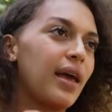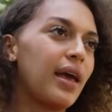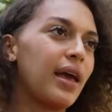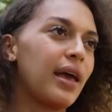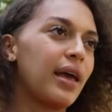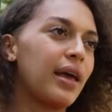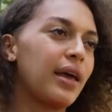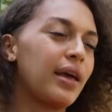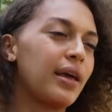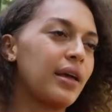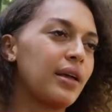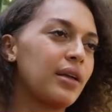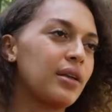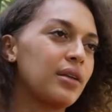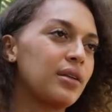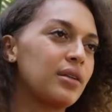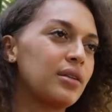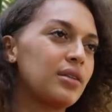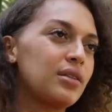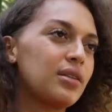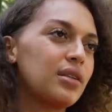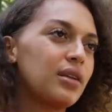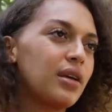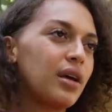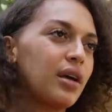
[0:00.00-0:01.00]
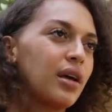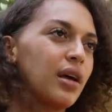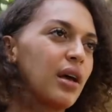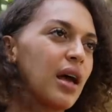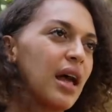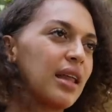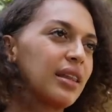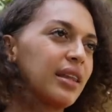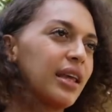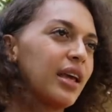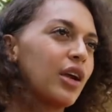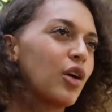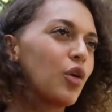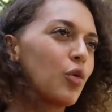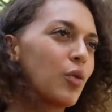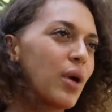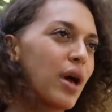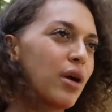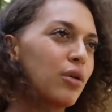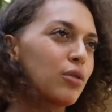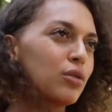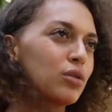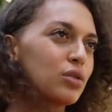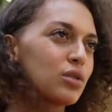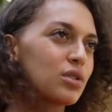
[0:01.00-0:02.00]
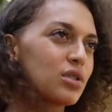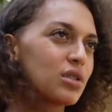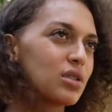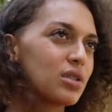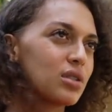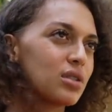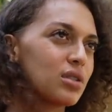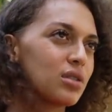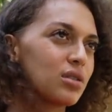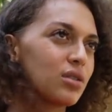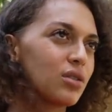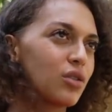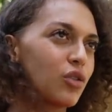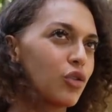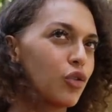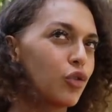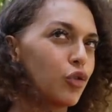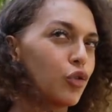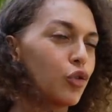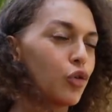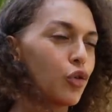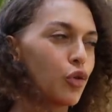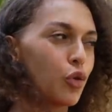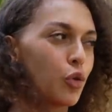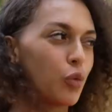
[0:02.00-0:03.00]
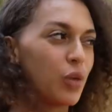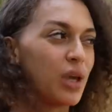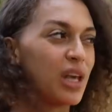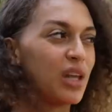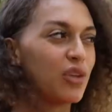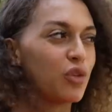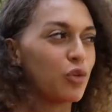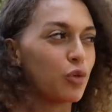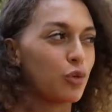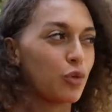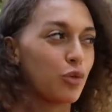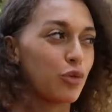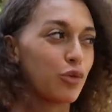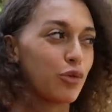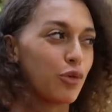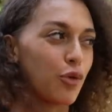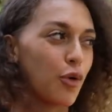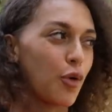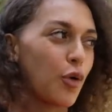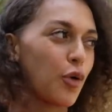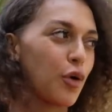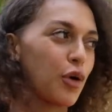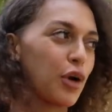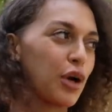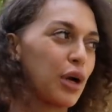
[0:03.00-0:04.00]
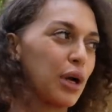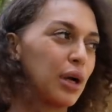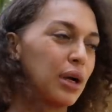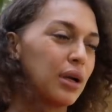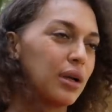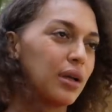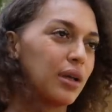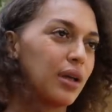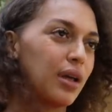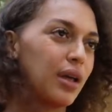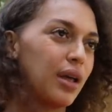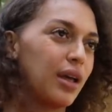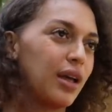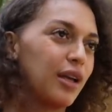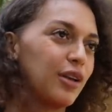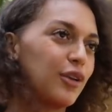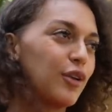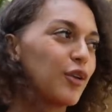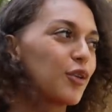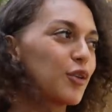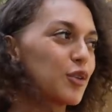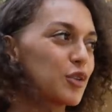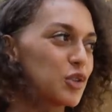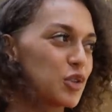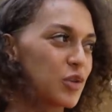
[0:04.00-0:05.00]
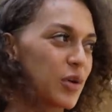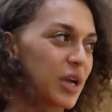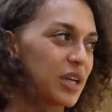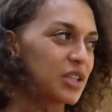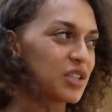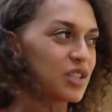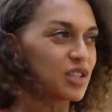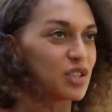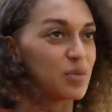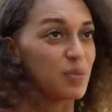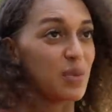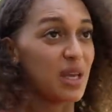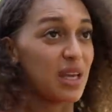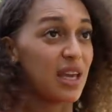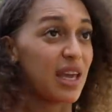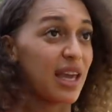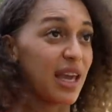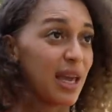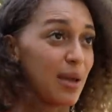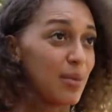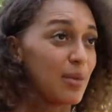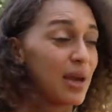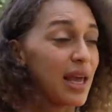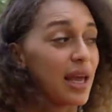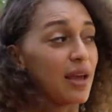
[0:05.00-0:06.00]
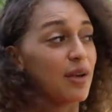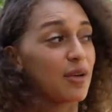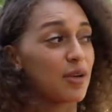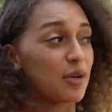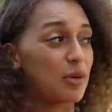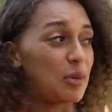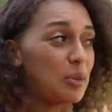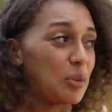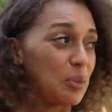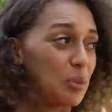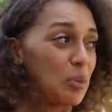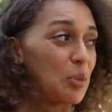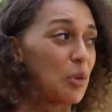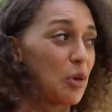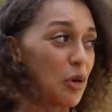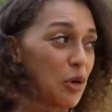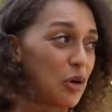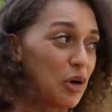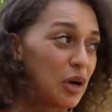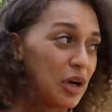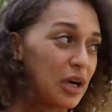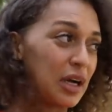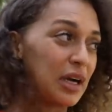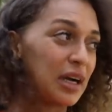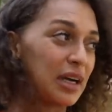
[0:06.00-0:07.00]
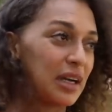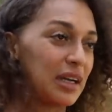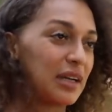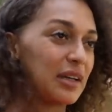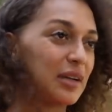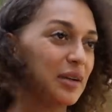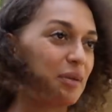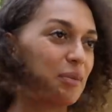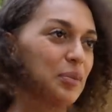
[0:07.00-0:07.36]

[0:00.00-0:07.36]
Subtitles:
And I think around 3 to 4, the contractions became like more